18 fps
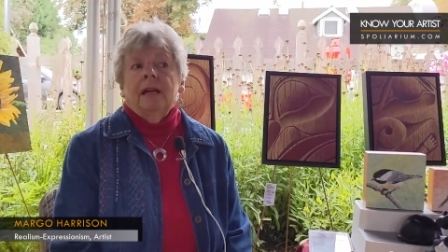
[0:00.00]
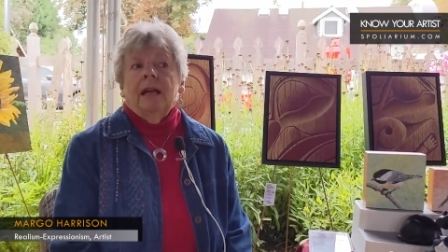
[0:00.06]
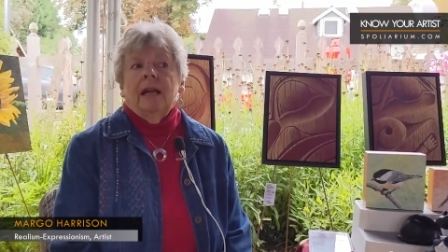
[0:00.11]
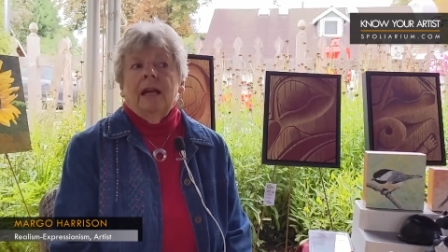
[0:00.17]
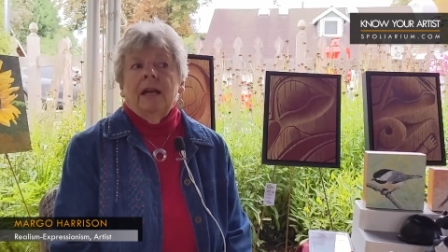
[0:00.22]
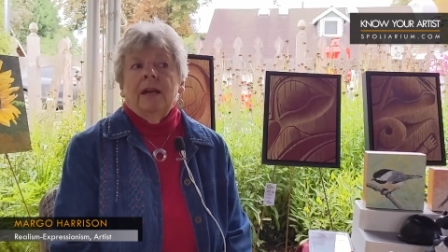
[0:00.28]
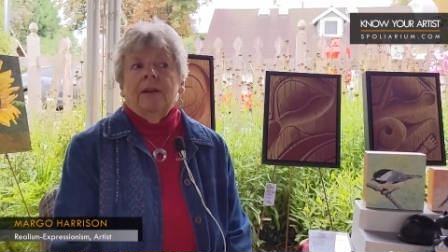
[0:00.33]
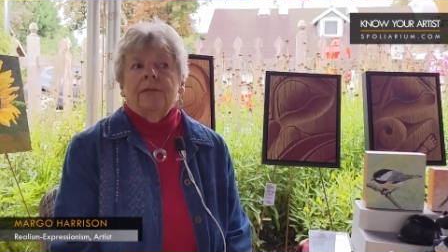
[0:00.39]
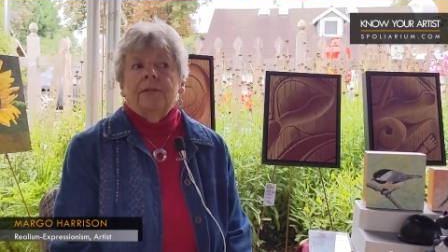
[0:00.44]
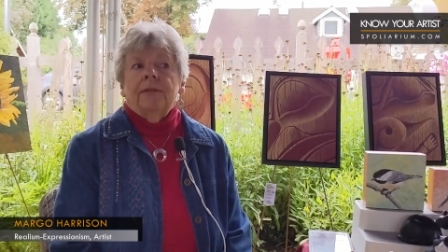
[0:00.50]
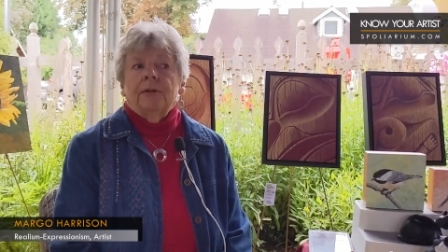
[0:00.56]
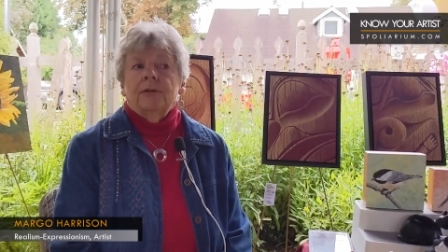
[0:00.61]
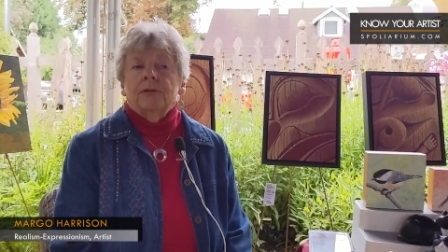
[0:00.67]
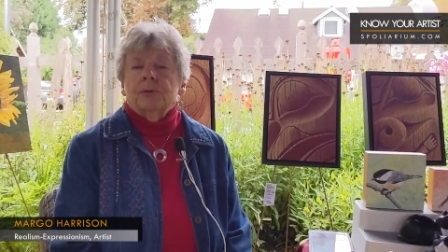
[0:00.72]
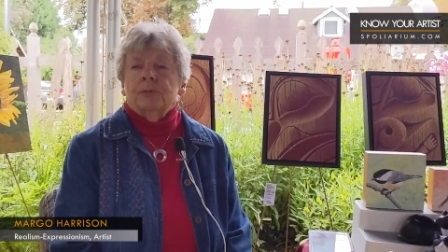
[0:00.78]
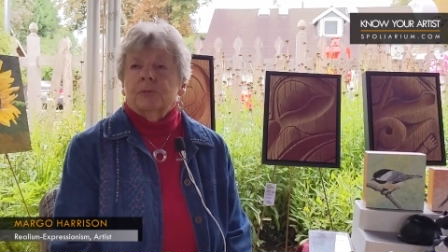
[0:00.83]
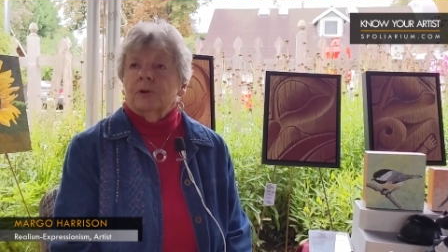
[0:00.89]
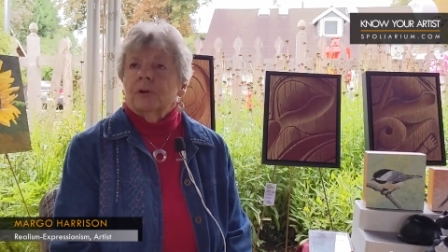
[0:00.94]
and
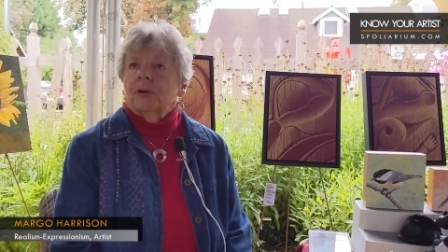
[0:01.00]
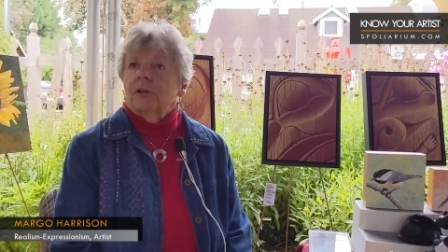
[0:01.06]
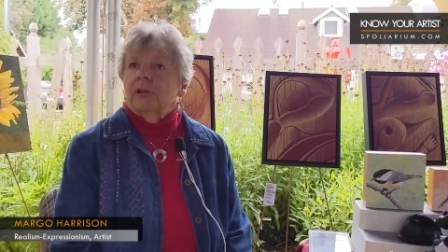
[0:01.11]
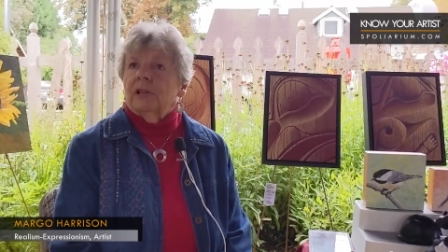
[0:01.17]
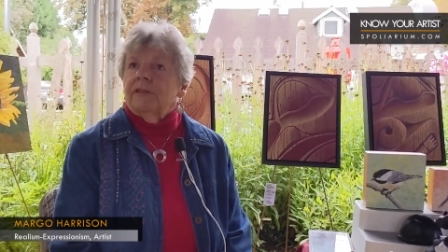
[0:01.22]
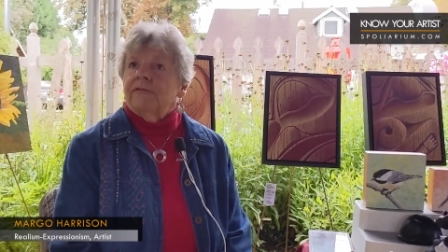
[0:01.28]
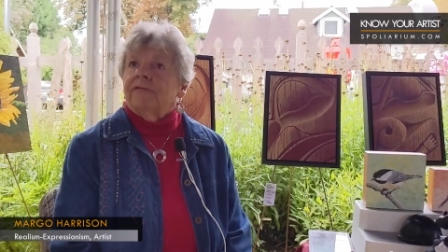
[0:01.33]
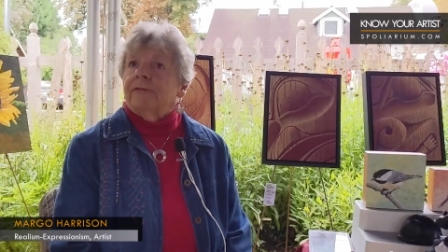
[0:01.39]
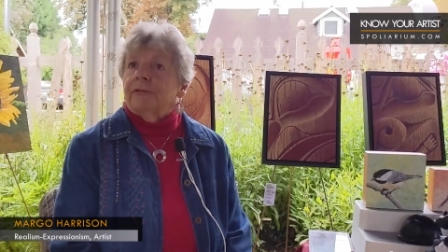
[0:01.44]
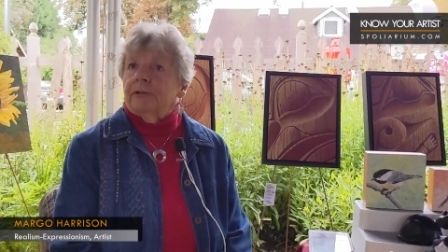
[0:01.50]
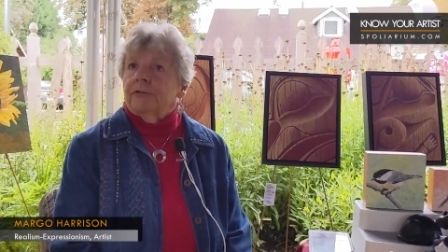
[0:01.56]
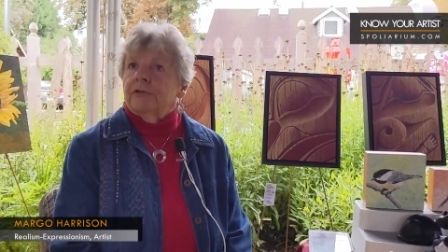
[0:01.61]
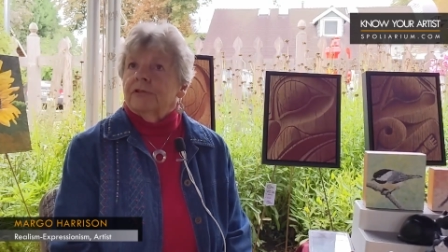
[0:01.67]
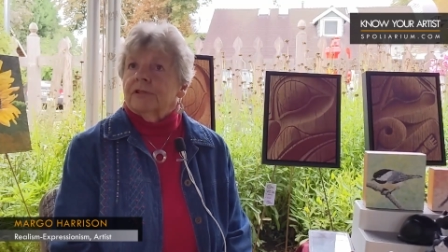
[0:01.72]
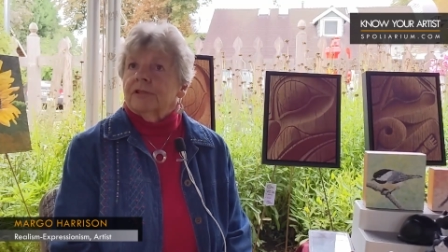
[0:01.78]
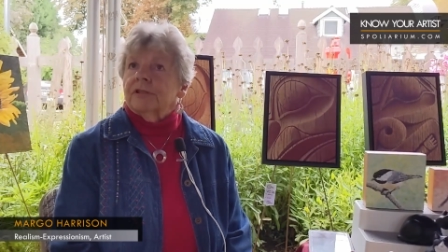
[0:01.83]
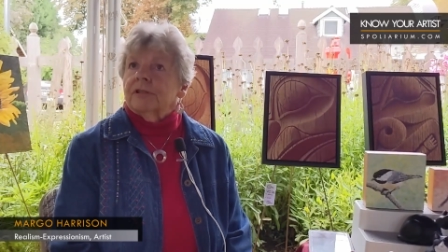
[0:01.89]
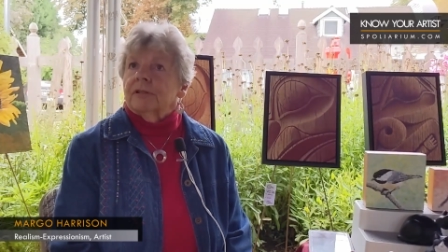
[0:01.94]
those were all
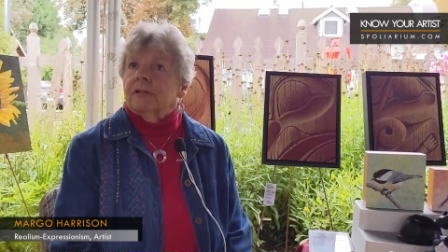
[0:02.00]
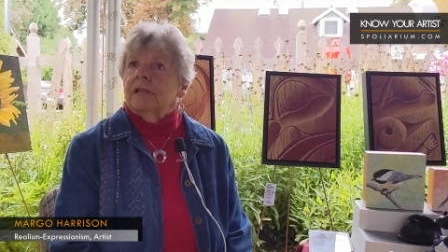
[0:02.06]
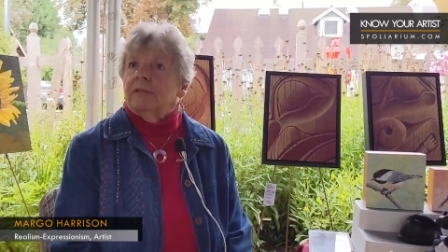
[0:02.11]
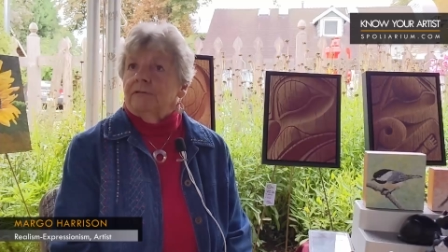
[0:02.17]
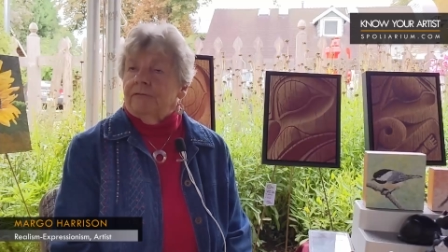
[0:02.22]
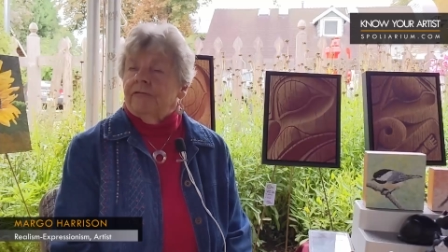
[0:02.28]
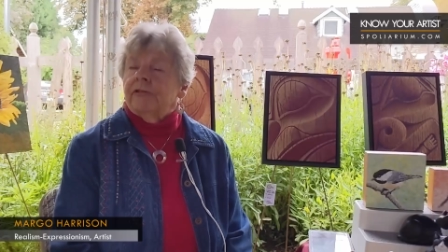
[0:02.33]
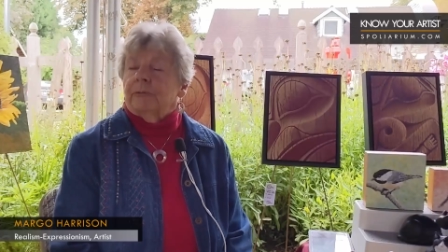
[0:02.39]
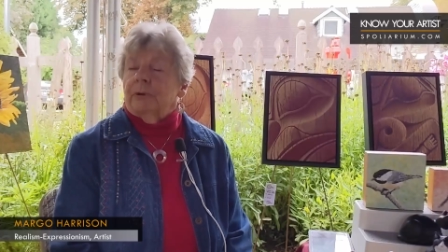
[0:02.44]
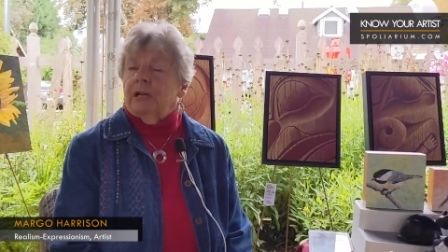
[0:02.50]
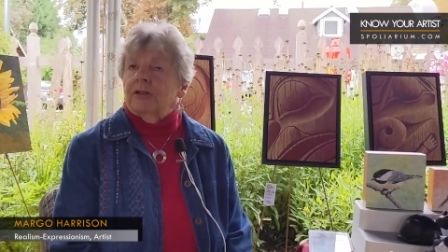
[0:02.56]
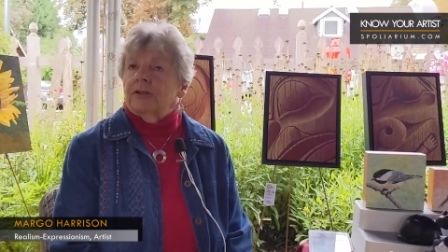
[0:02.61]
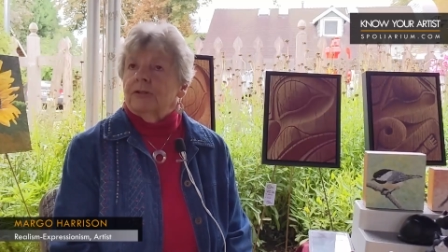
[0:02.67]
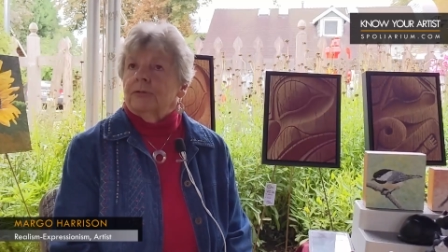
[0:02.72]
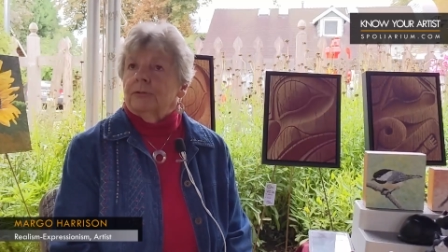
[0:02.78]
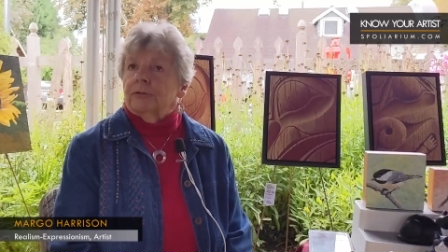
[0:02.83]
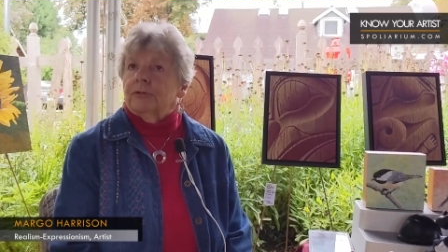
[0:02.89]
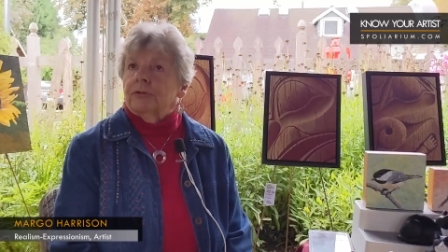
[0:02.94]

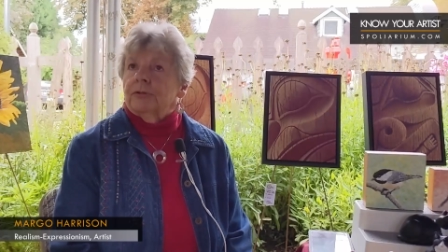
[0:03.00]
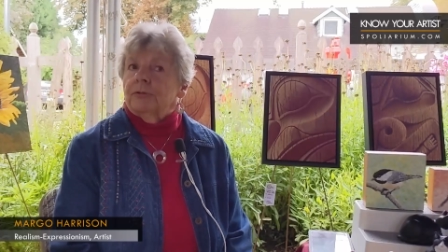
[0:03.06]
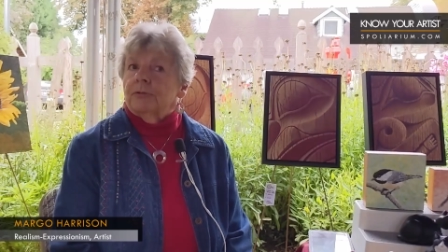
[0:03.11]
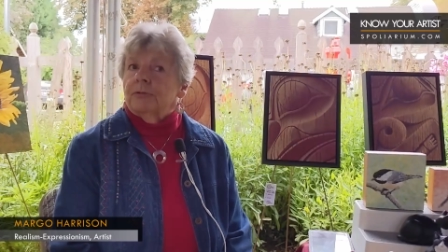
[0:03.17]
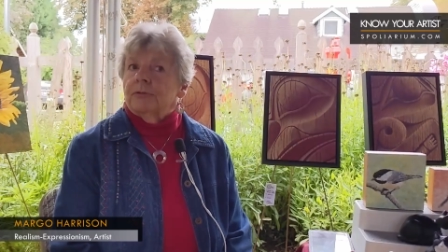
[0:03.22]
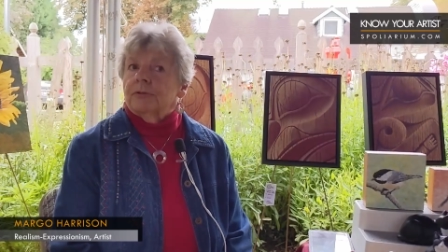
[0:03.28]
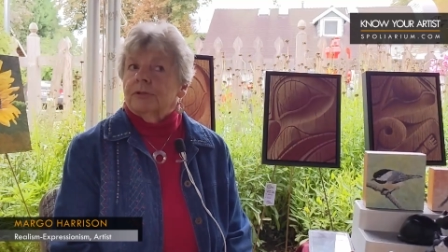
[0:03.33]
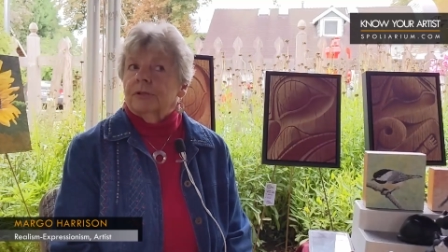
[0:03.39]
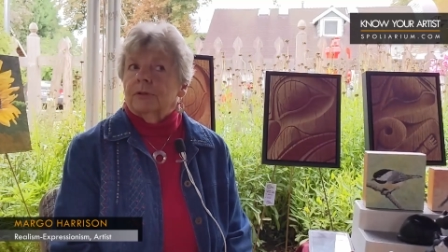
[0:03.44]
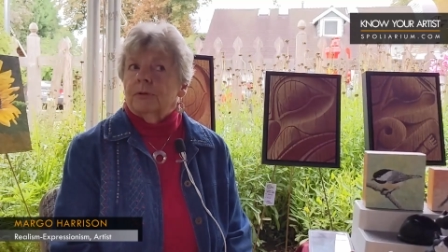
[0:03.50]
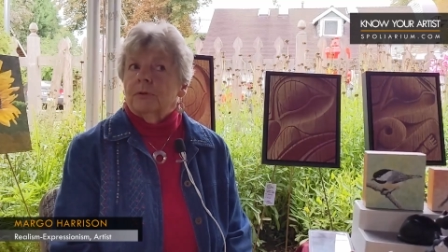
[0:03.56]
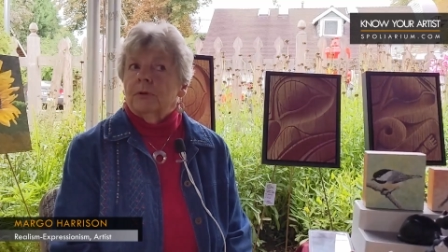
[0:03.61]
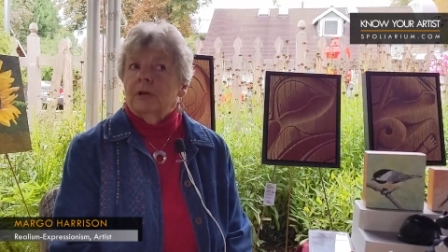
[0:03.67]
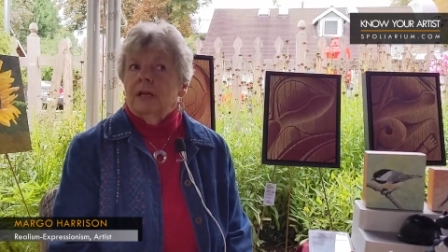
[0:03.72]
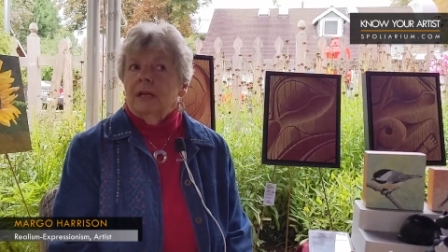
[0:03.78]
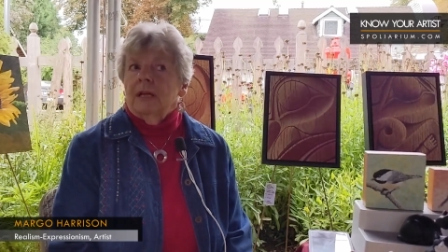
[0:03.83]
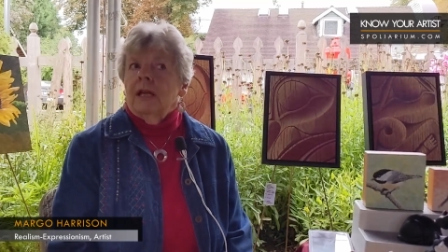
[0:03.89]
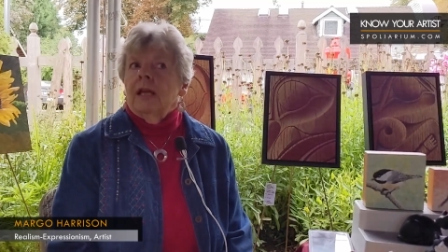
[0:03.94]
influential too. So